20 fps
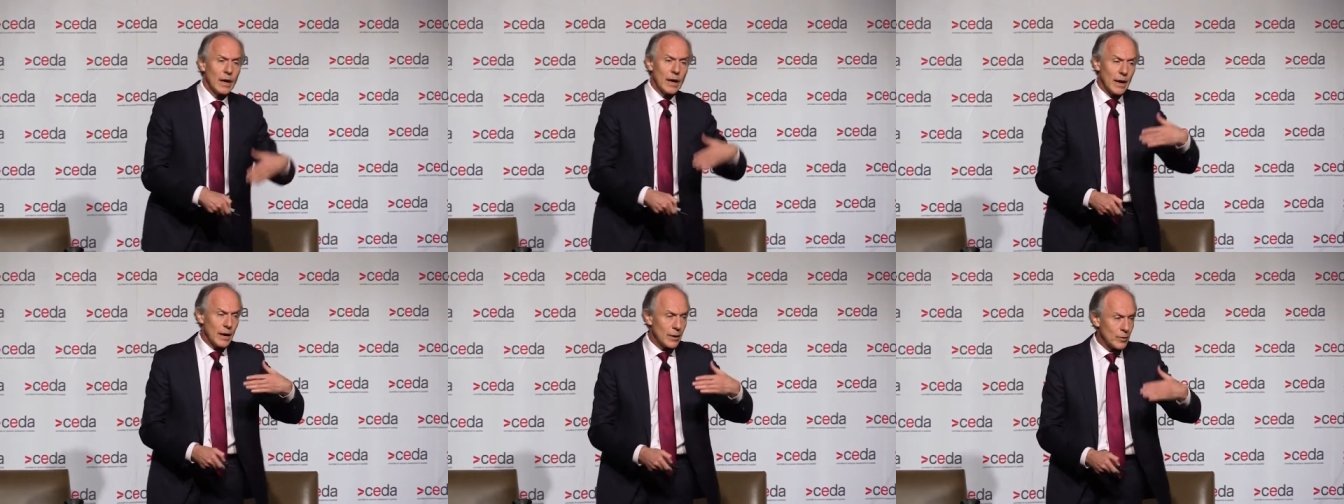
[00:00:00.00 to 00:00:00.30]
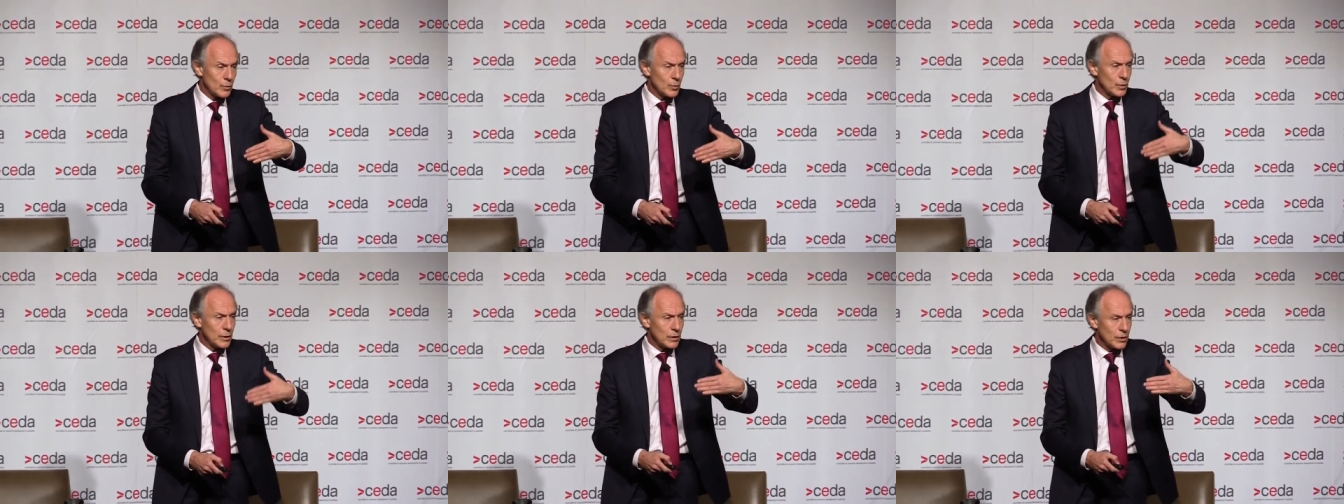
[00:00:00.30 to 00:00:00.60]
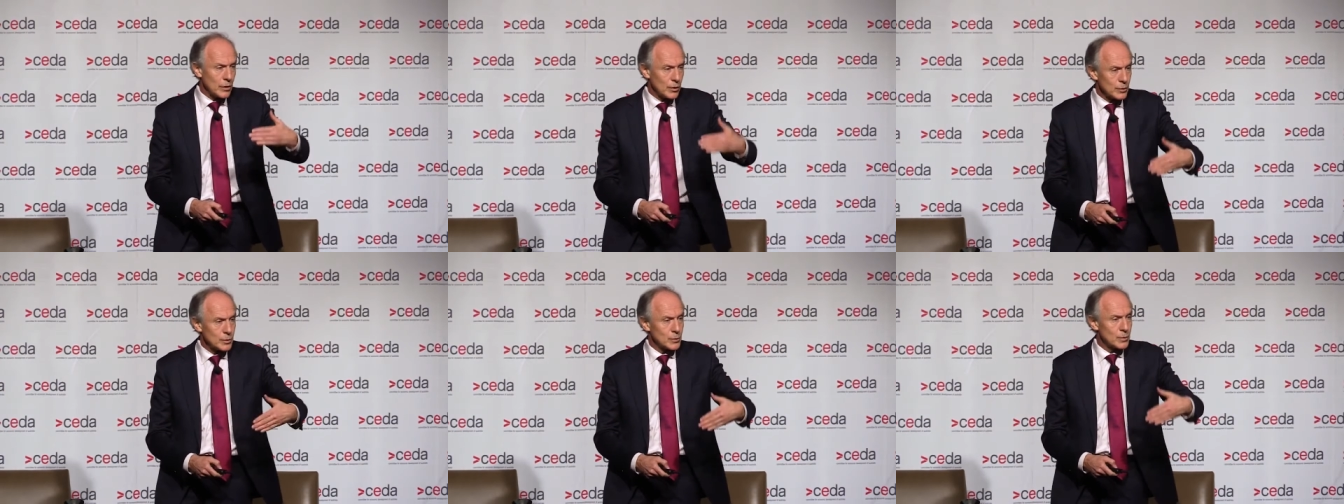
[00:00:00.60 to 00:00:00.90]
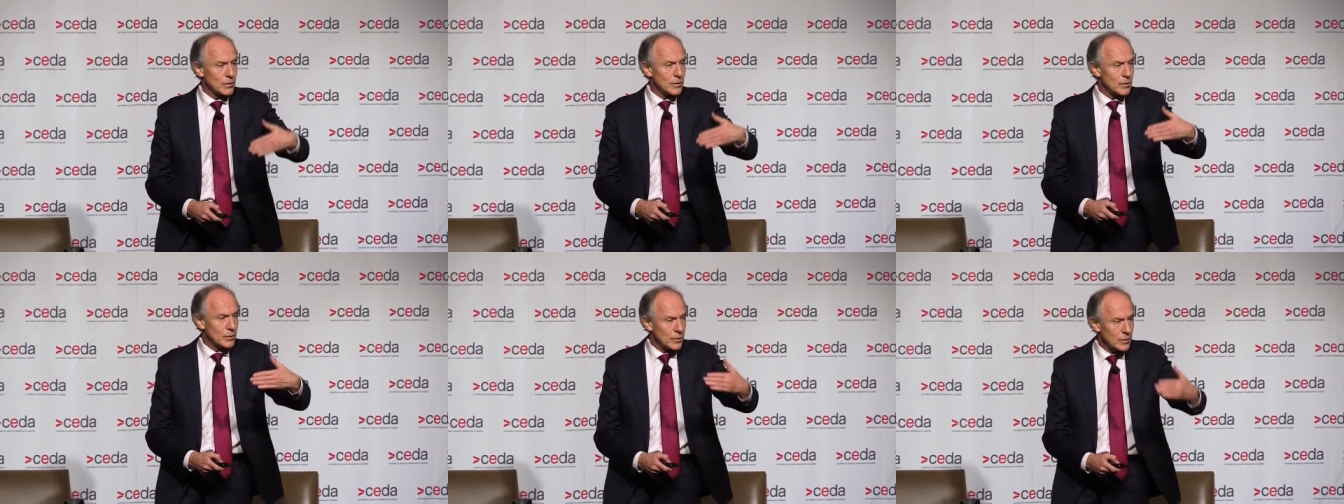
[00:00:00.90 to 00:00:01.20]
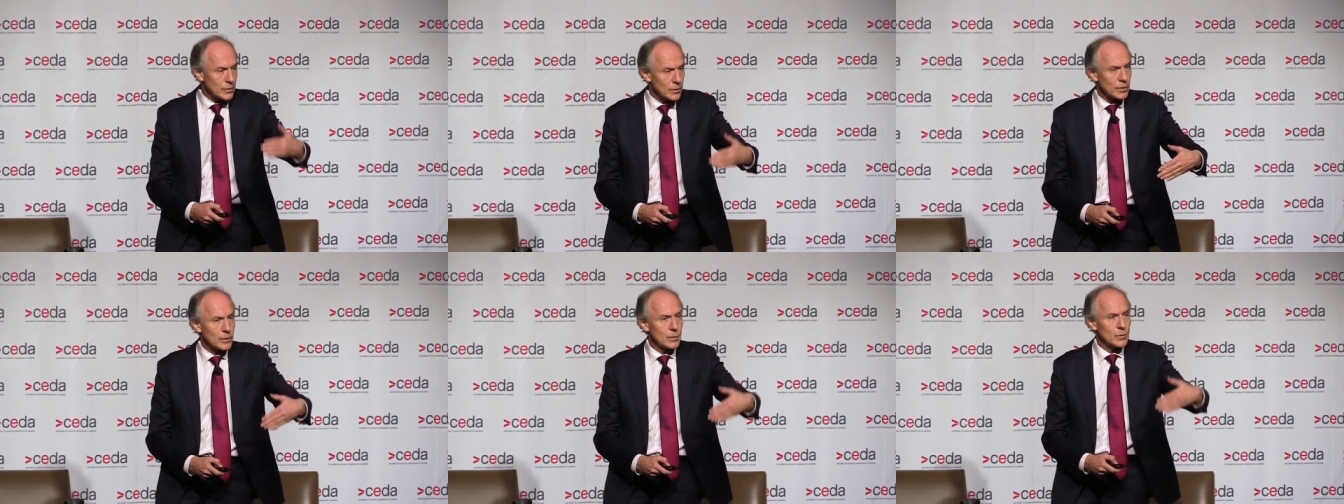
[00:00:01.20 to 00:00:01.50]
as we go to a
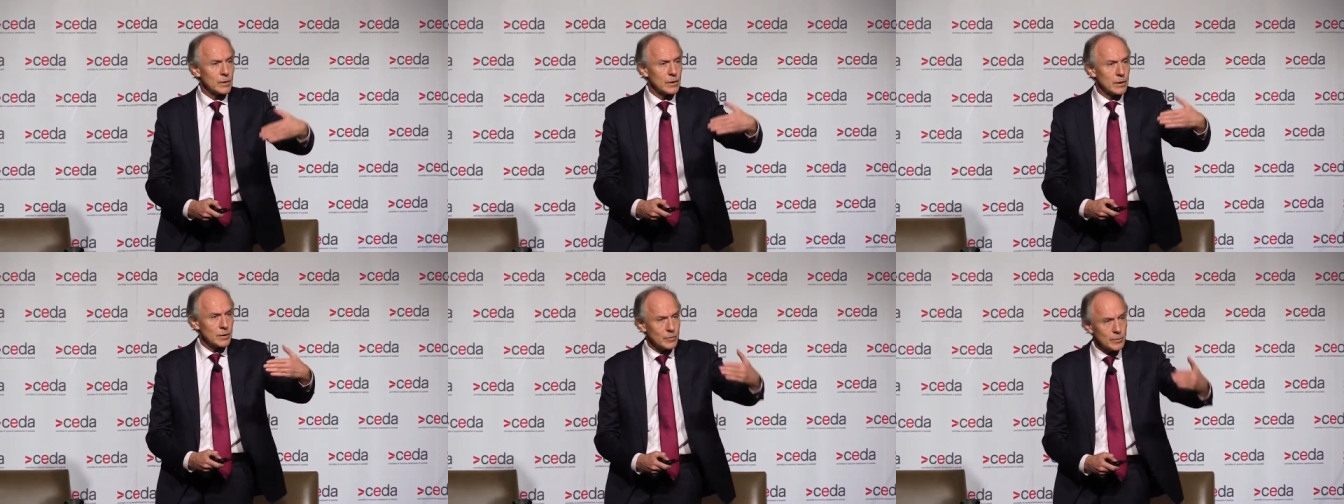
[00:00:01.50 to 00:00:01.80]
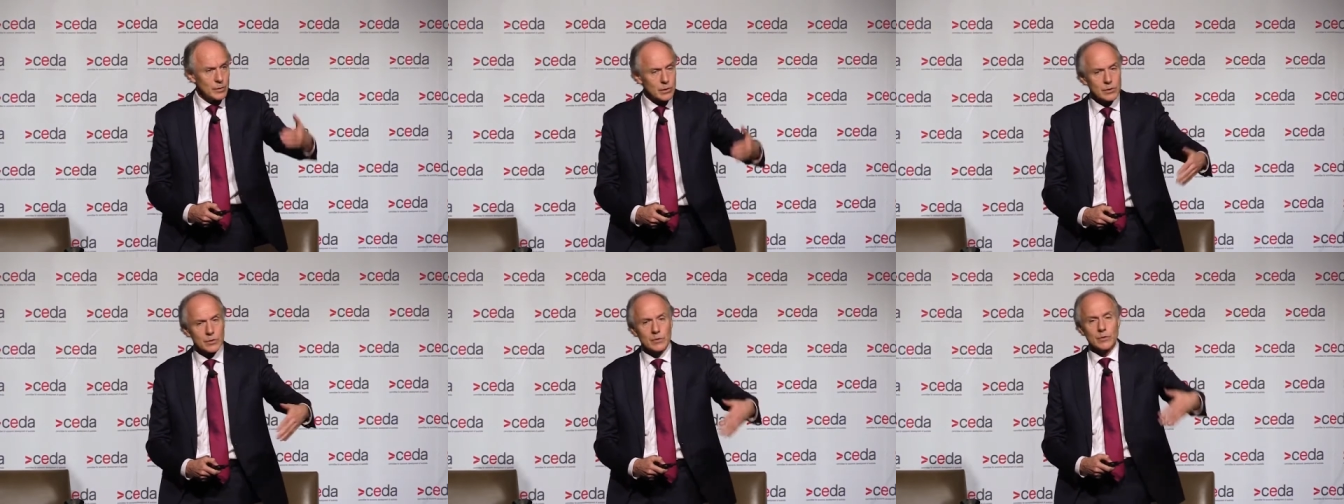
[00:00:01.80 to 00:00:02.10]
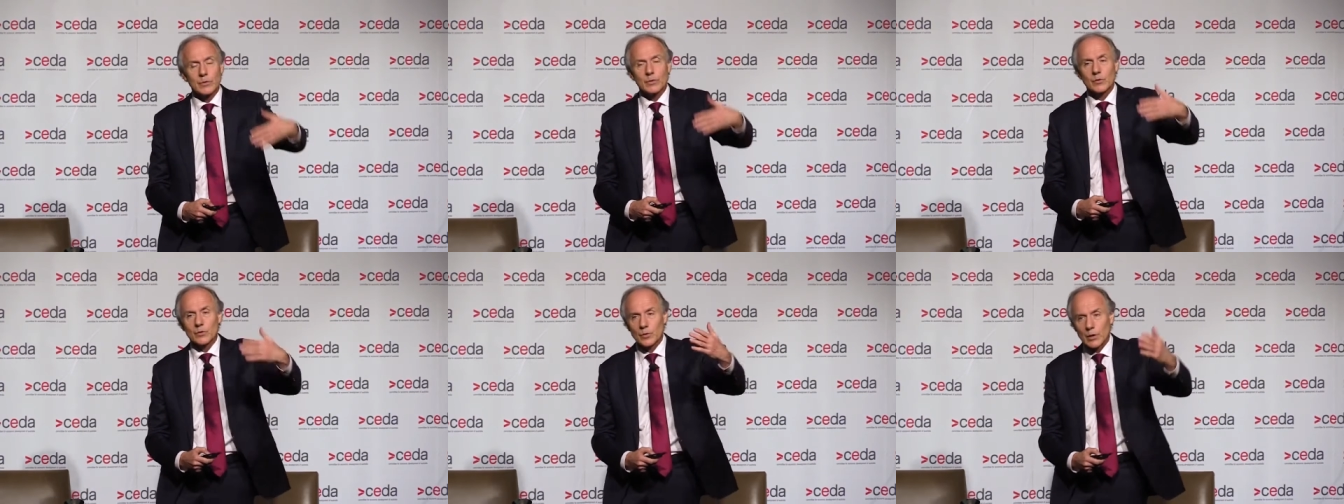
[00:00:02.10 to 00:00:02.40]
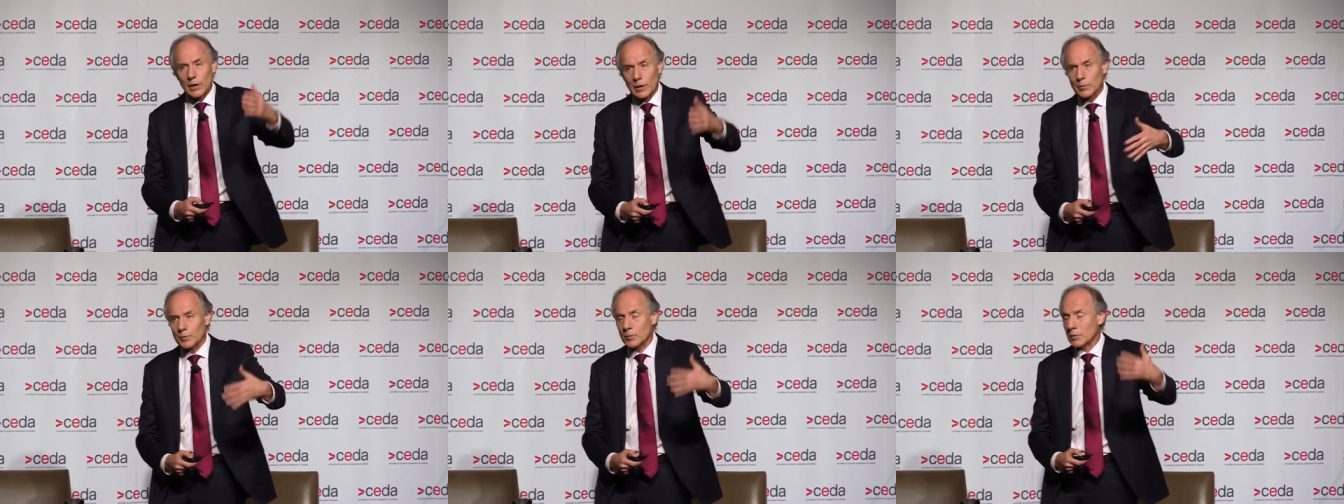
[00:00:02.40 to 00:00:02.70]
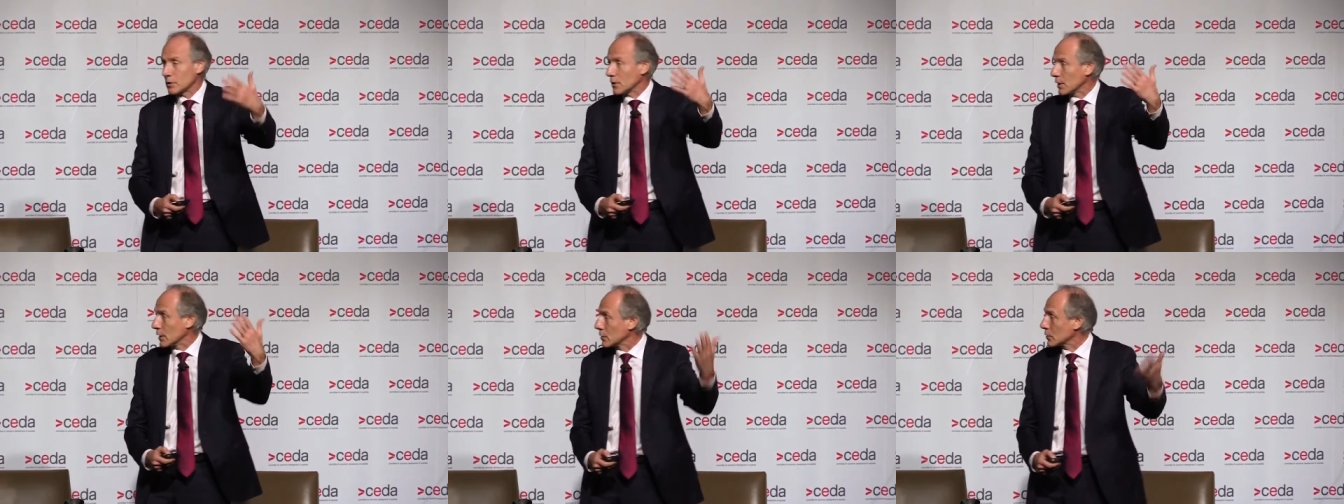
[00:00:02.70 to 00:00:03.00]
zero emissions
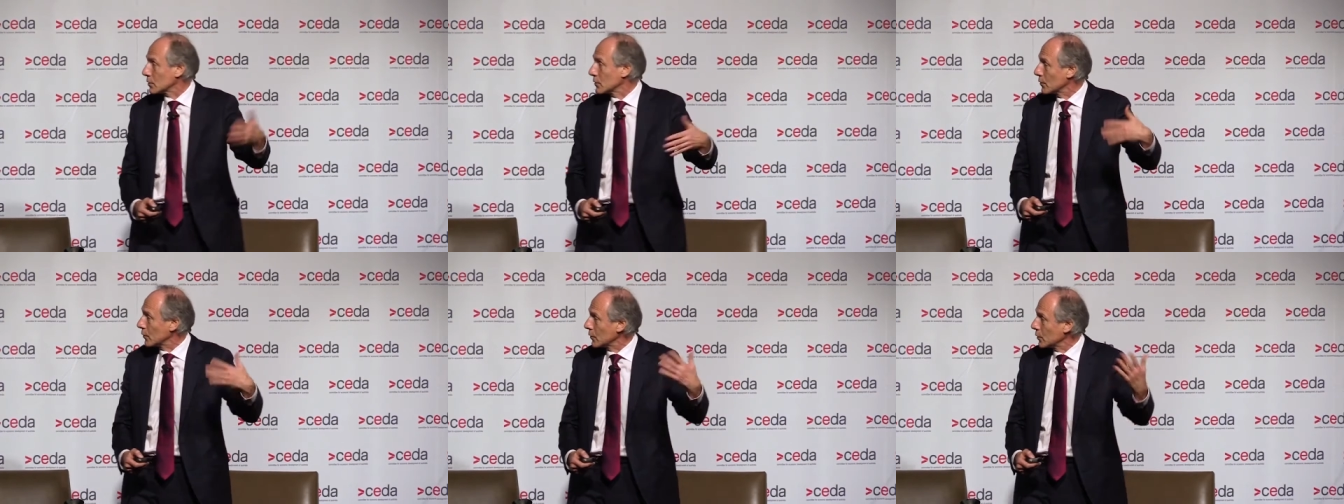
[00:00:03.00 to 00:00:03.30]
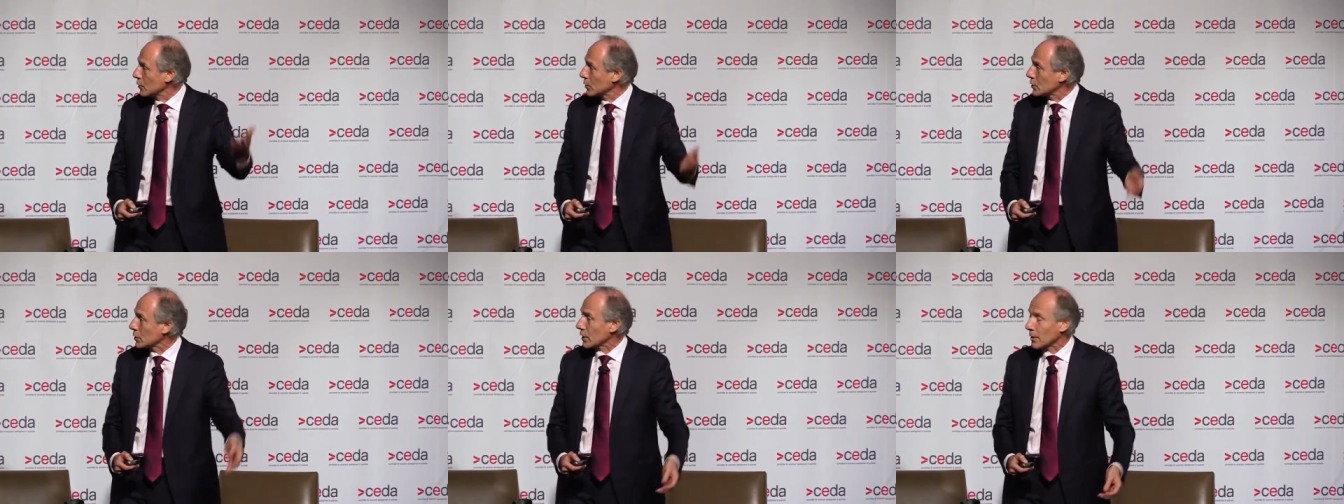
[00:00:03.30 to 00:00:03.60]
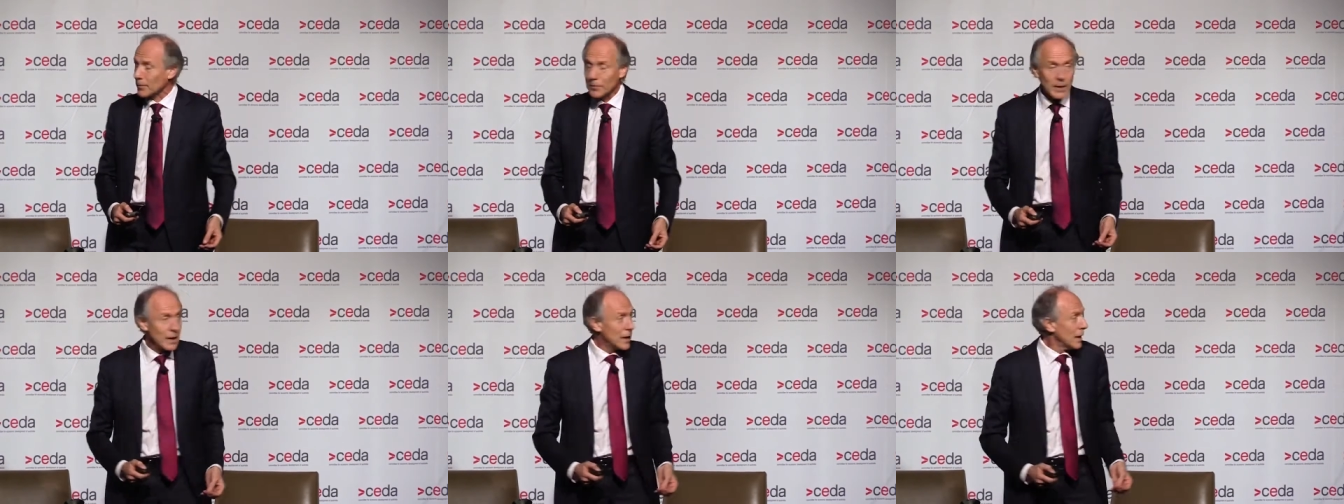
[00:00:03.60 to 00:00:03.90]
transportation future.